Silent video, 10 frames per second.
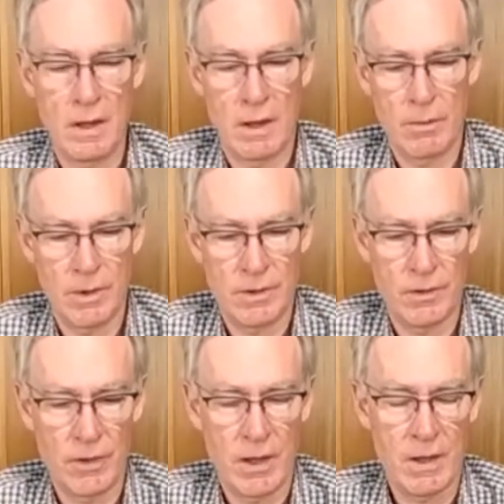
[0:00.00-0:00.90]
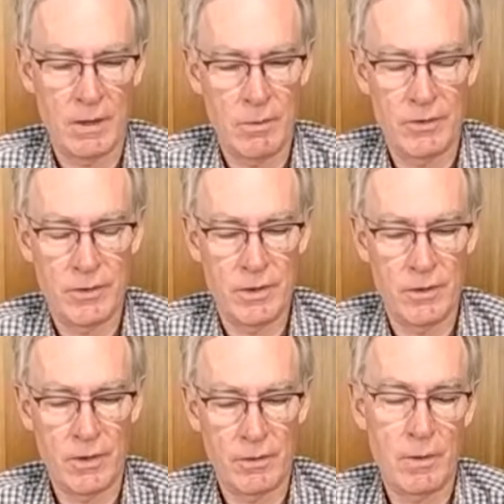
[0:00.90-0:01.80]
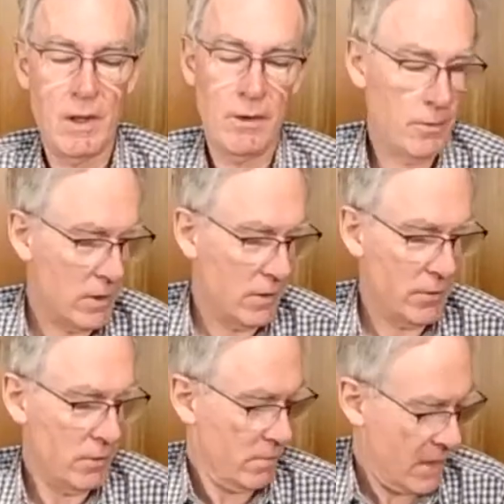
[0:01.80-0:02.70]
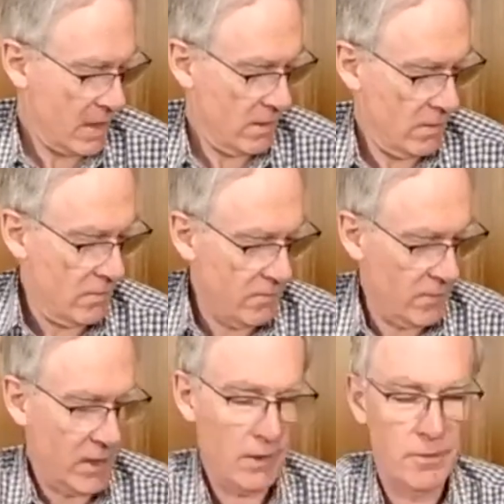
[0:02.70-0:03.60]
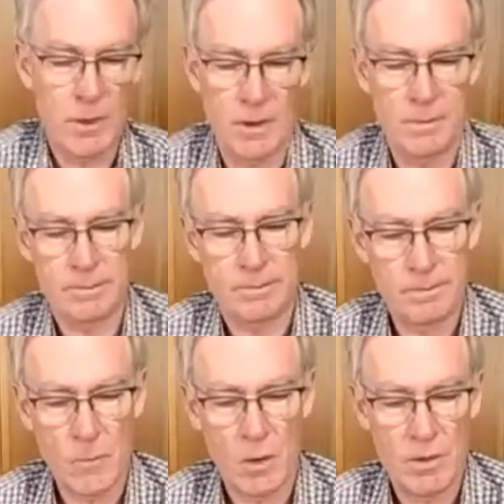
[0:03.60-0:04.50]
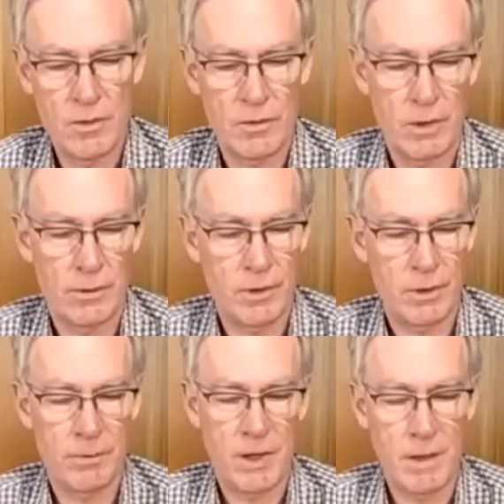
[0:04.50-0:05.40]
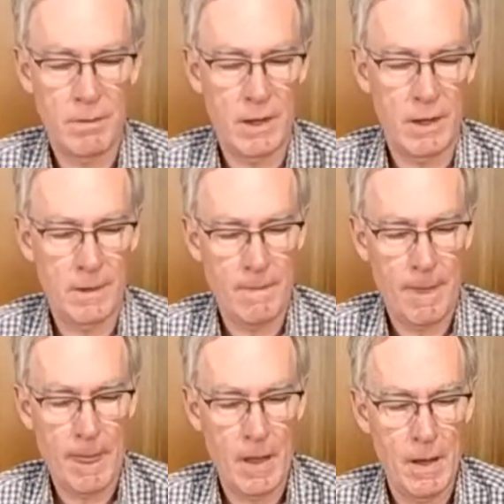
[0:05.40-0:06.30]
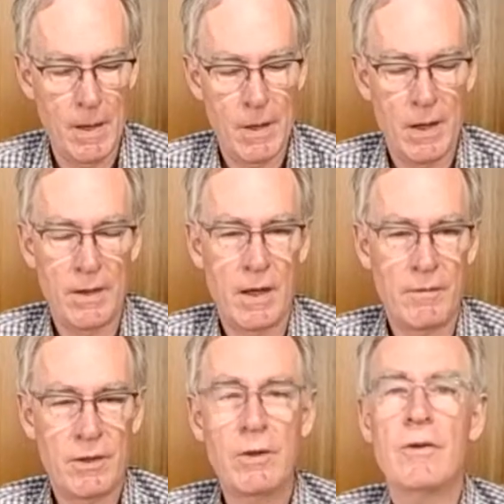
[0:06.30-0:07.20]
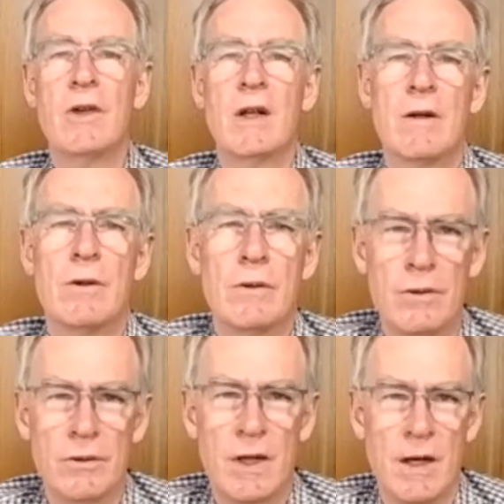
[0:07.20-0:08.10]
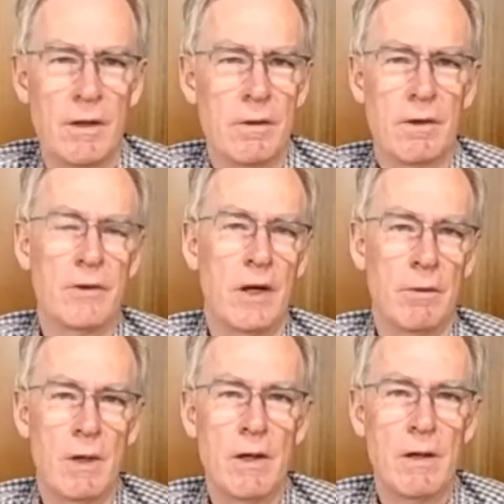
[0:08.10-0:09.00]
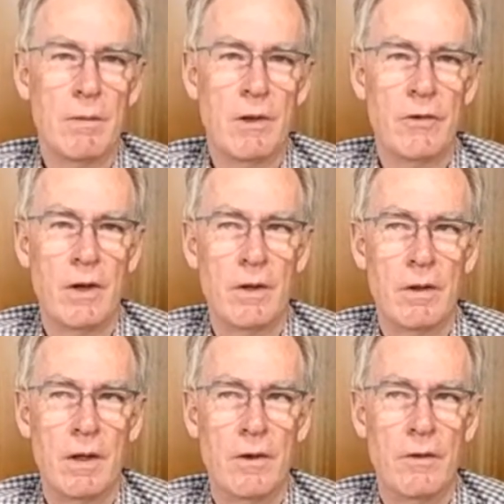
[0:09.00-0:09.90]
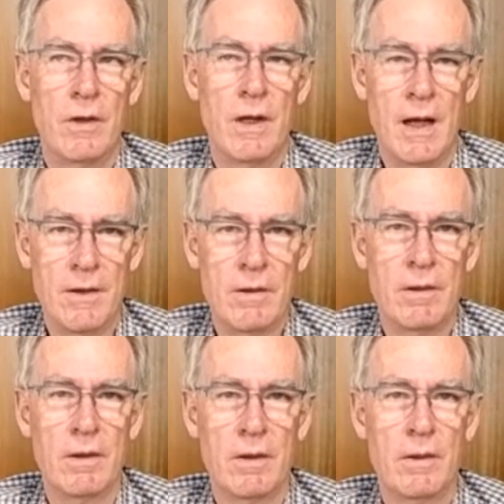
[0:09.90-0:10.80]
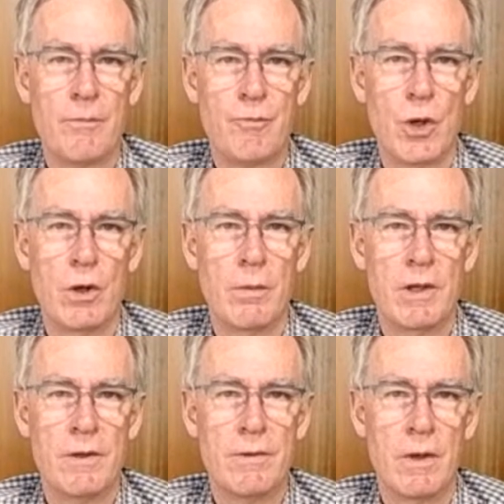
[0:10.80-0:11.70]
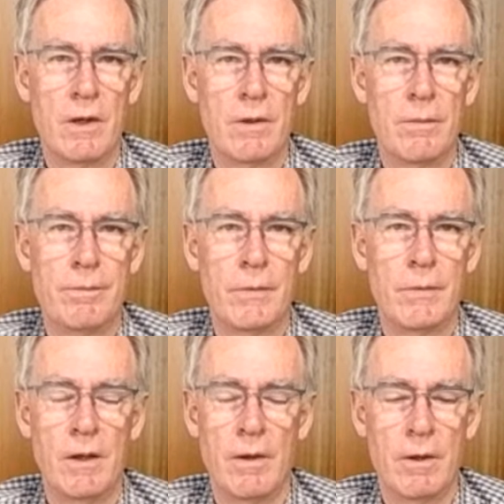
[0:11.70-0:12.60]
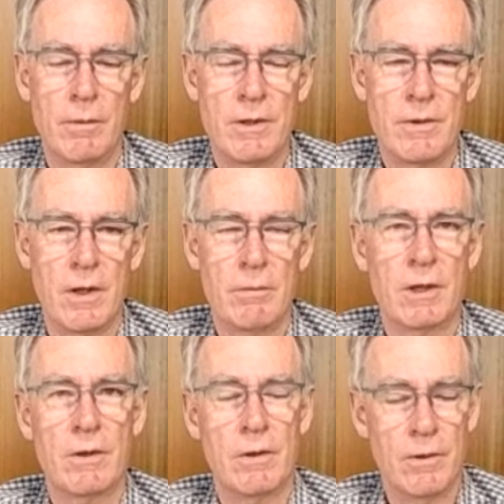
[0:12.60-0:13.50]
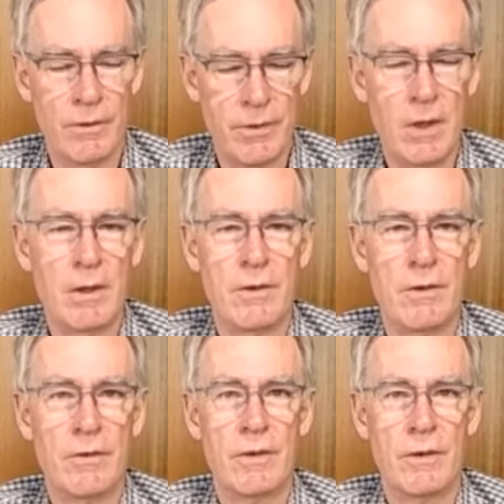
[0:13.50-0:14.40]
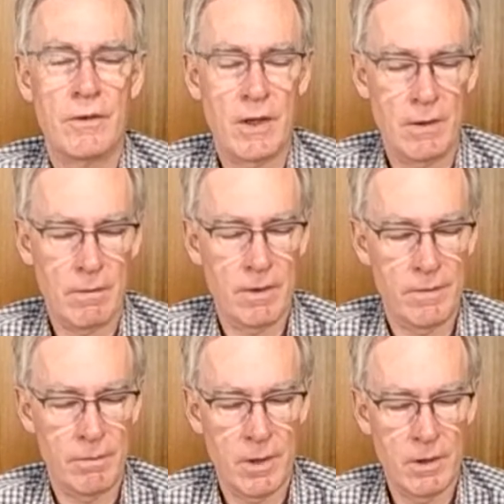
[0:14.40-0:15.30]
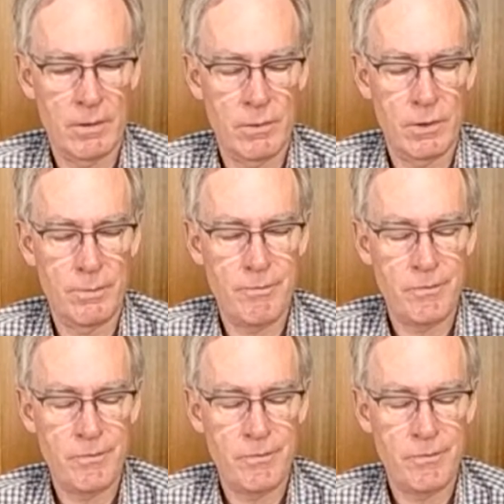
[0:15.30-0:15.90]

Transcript: which is out in Western New South Wales, which I'll talk about for the next wine, which is the Hilltops Cabernet. They have two cellar doors, Gundog Estate. One of them is in the Hunter and Hermitage Road, not Hermitage Road, McDonald's Road, just down the road from Brokenwood.